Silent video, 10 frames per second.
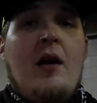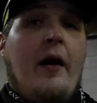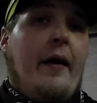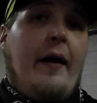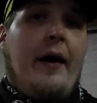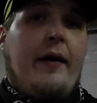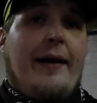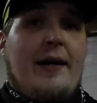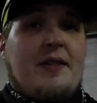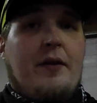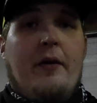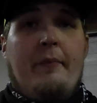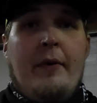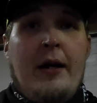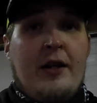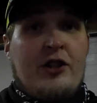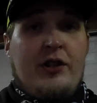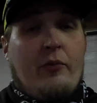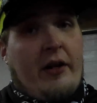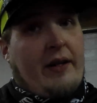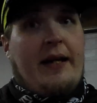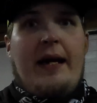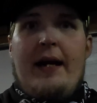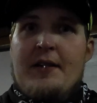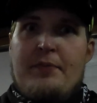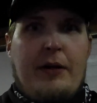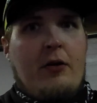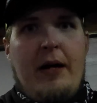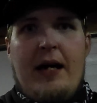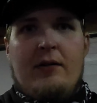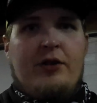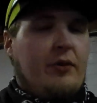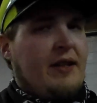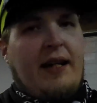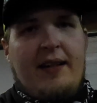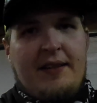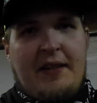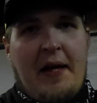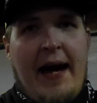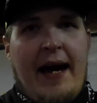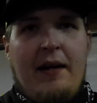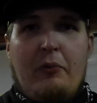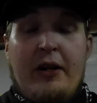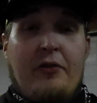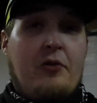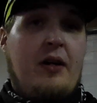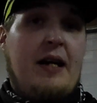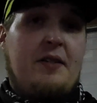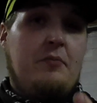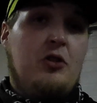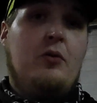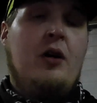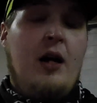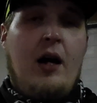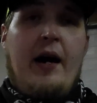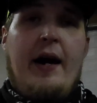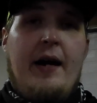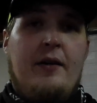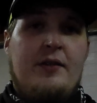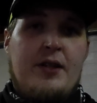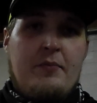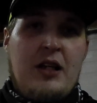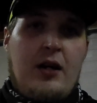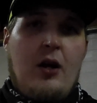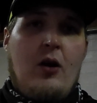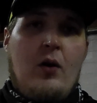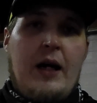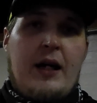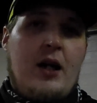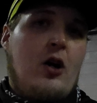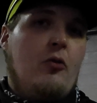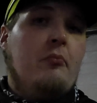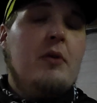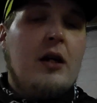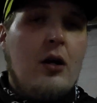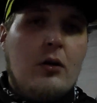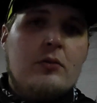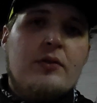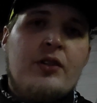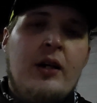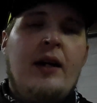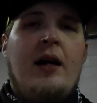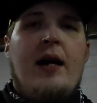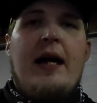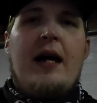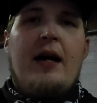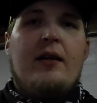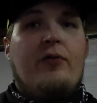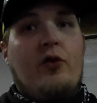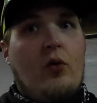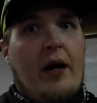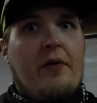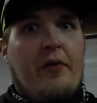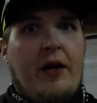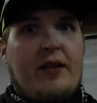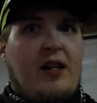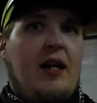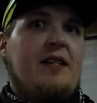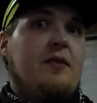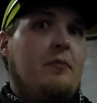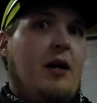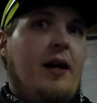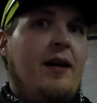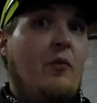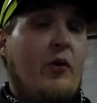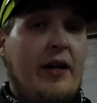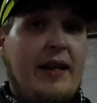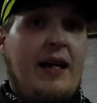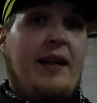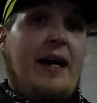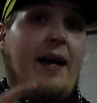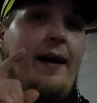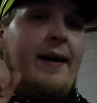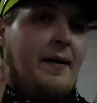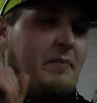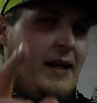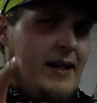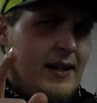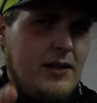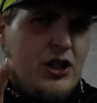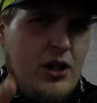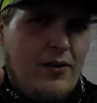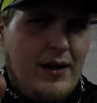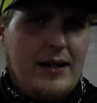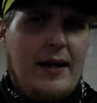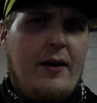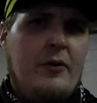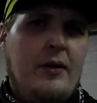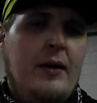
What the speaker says: I got some. She wanted to get a spinnerbait. She wanted to get into that. We also got some new, some Nikko Ikonago minnows and a few other things. I got some, one thing that I'm not going to share right now,